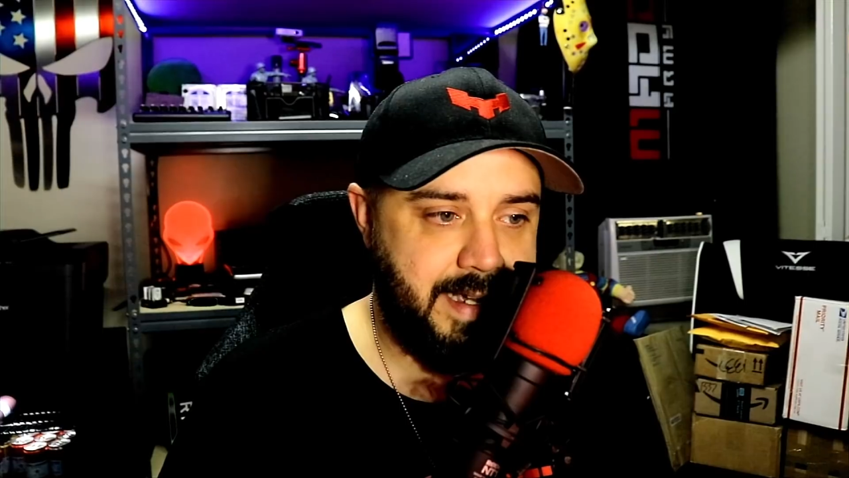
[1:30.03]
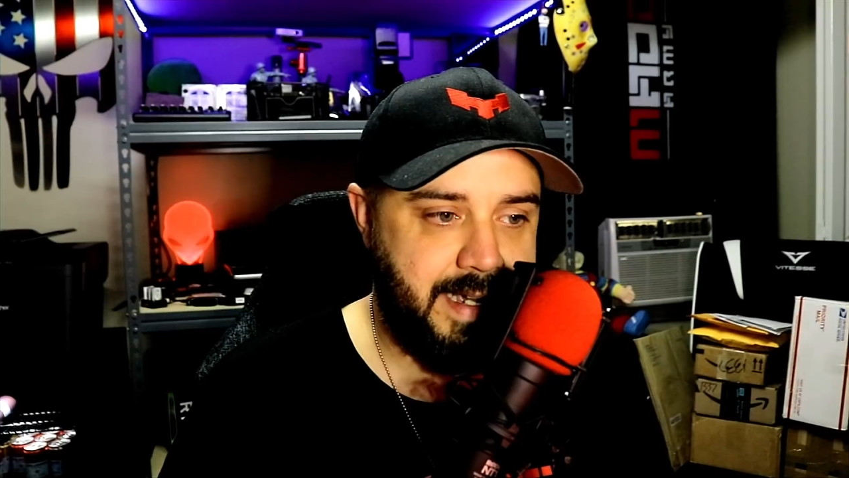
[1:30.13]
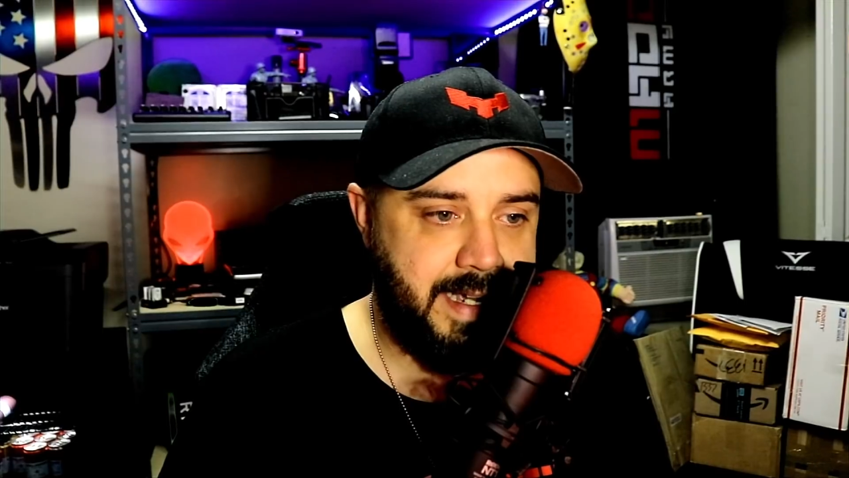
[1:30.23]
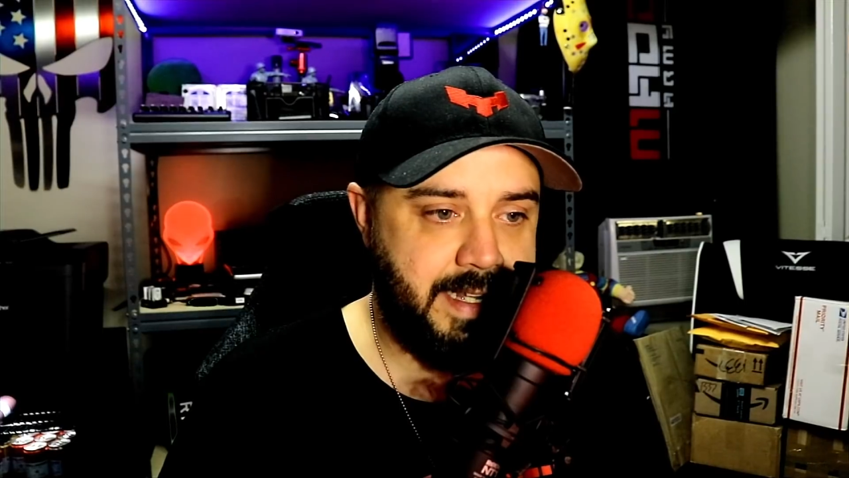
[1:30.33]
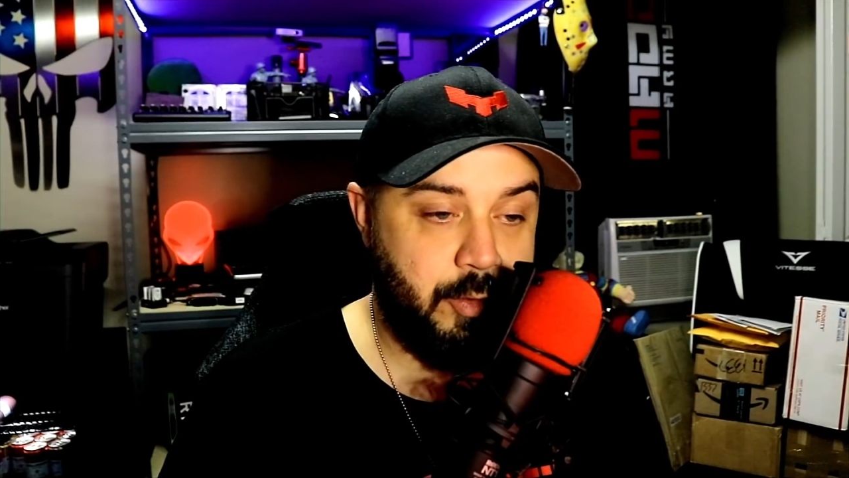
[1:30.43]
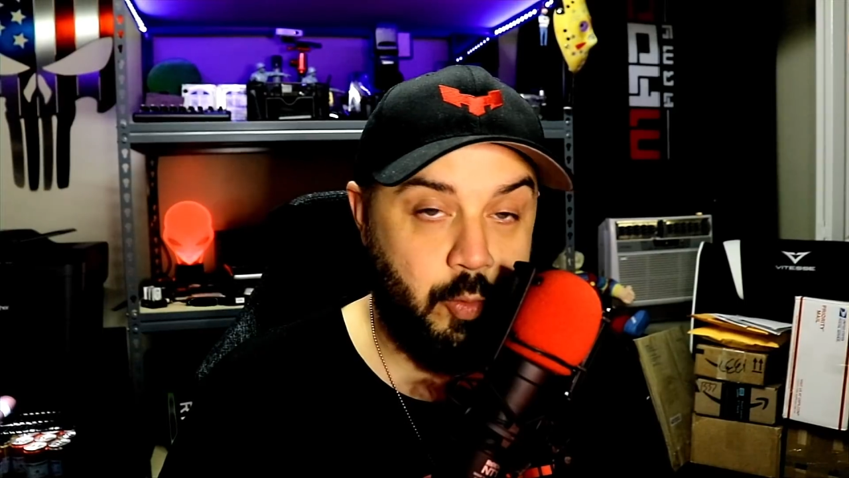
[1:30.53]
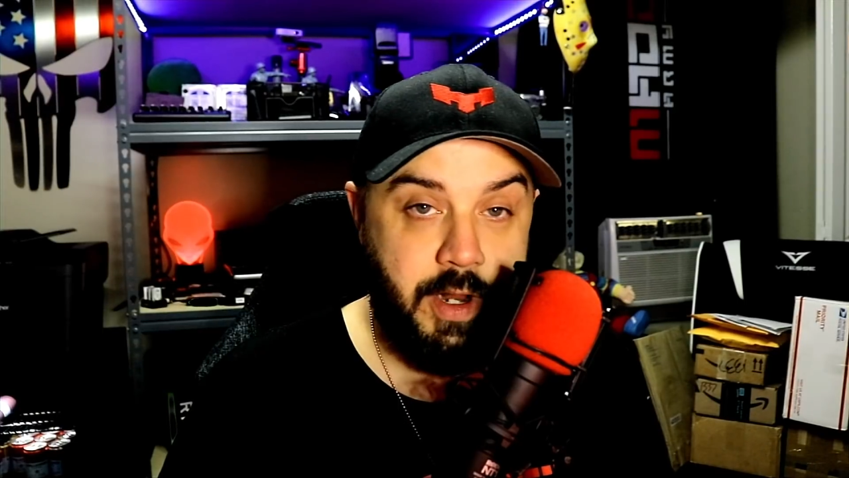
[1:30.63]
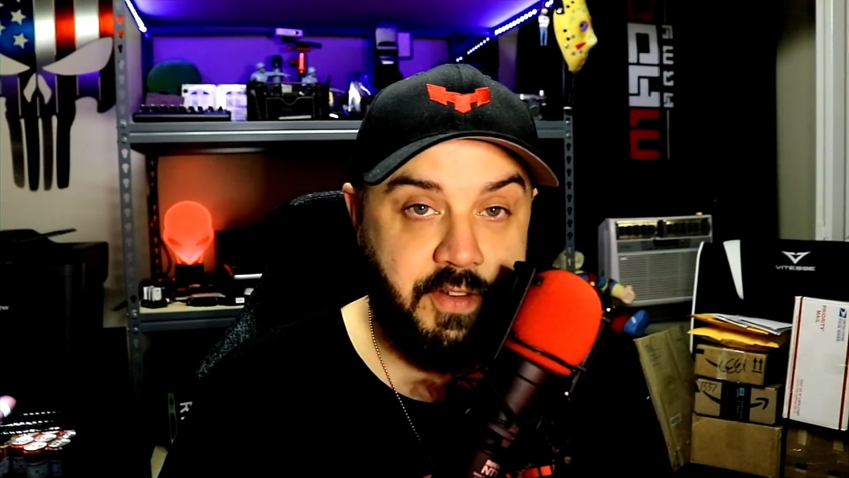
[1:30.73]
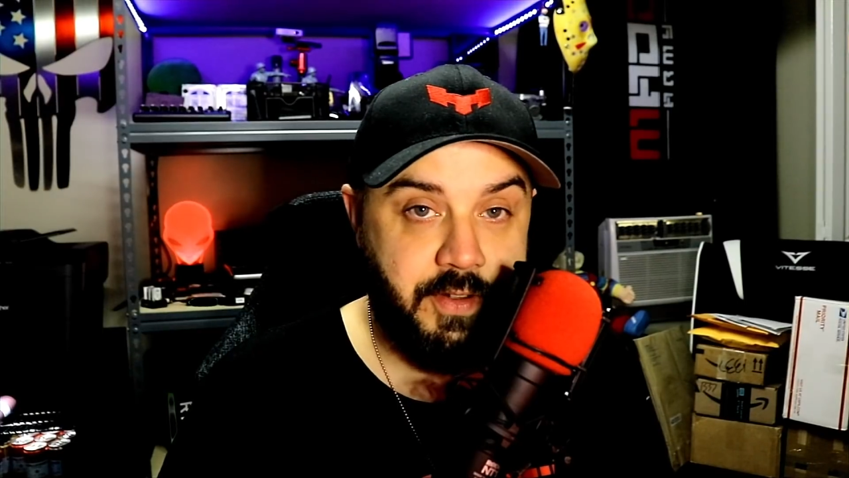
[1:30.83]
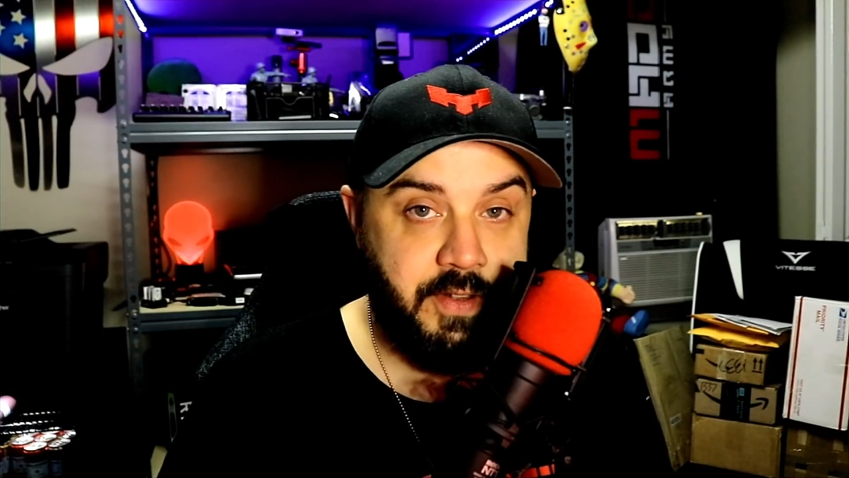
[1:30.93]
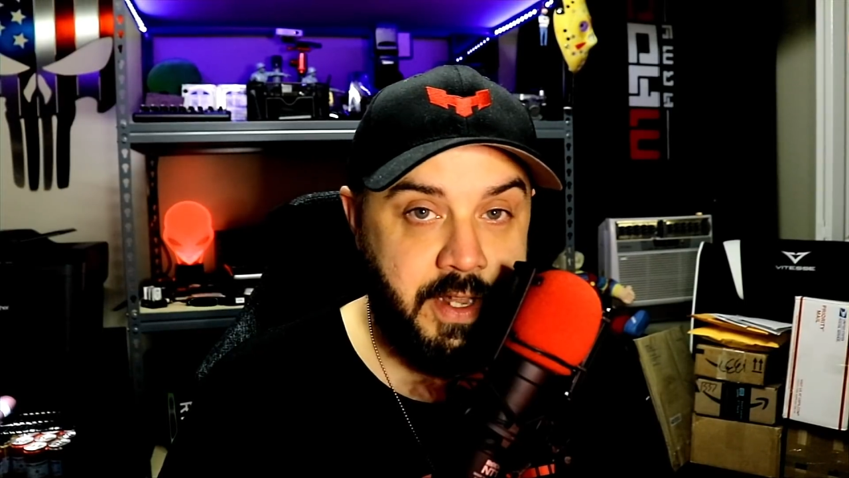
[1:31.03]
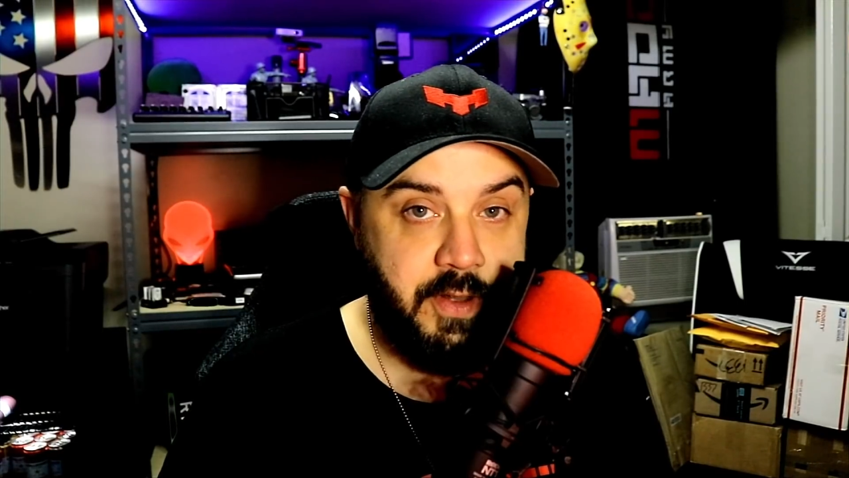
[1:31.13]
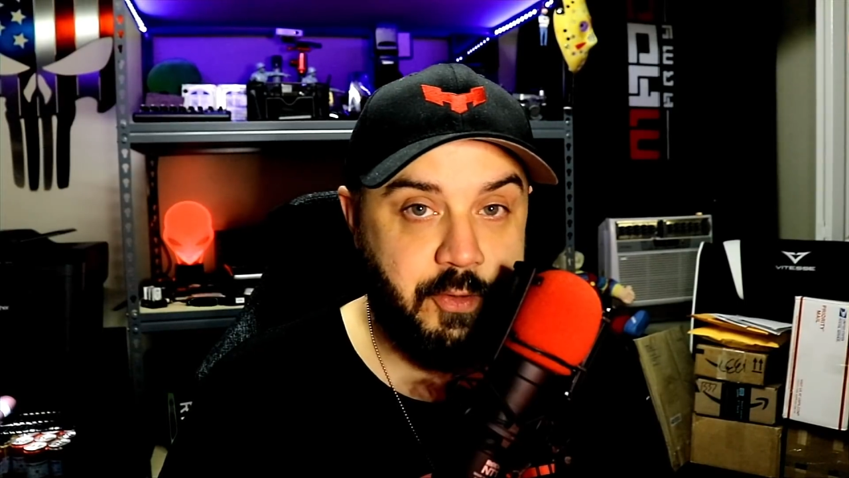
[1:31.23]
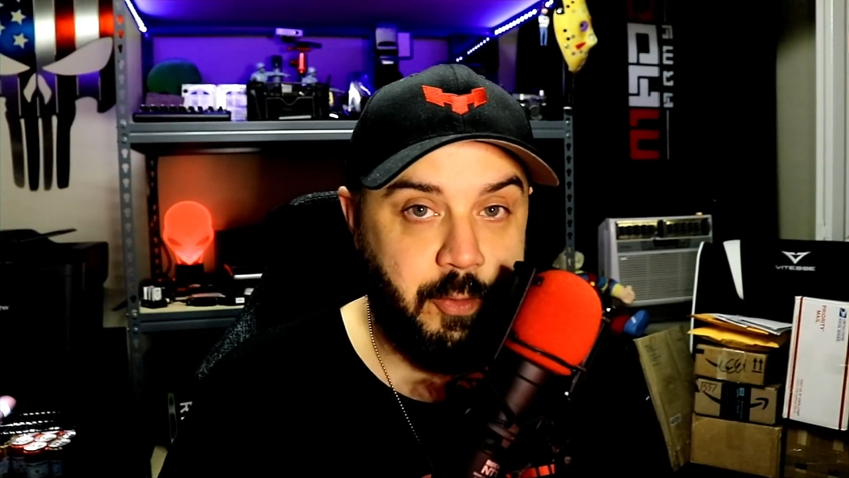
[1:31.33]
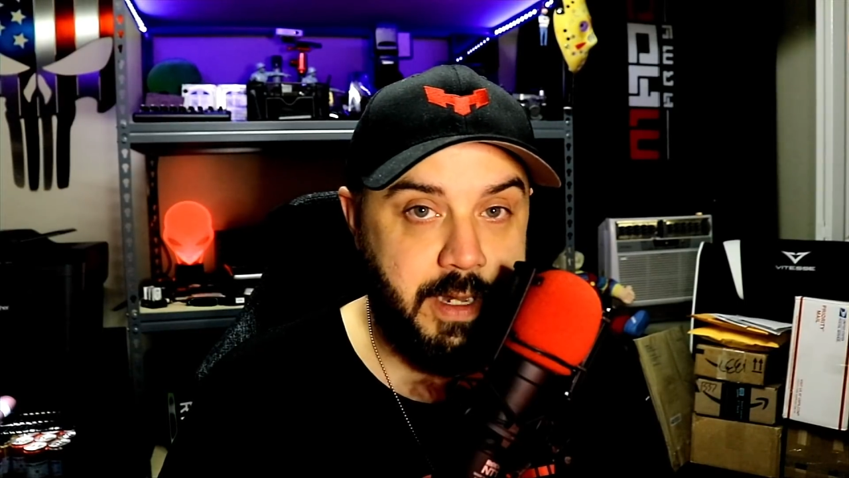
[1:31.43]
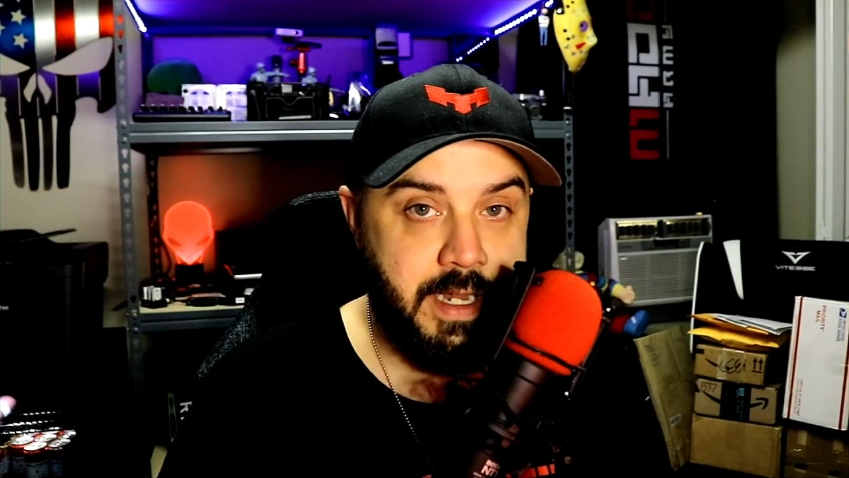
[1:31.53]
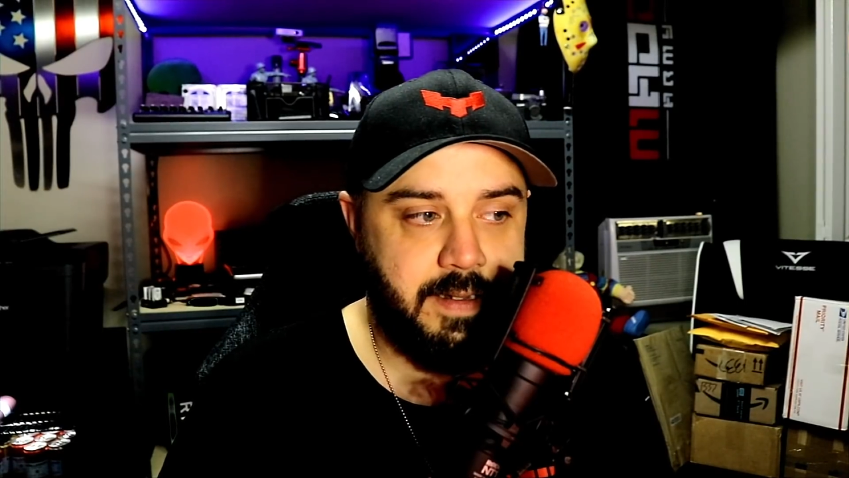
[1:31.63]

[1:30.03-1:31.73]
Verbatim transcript: and the rest is history.